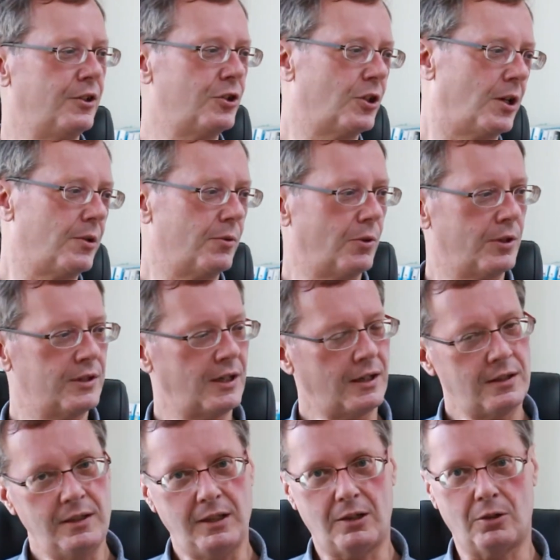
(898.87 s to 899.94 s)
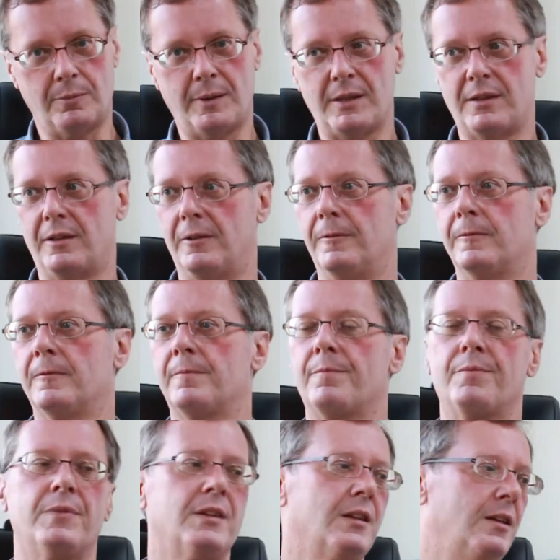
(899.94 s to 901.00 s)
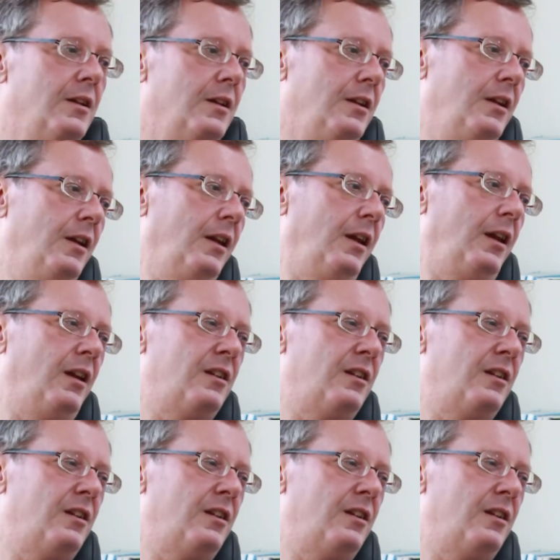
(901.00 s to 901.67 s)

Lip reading: genre or technique or method. In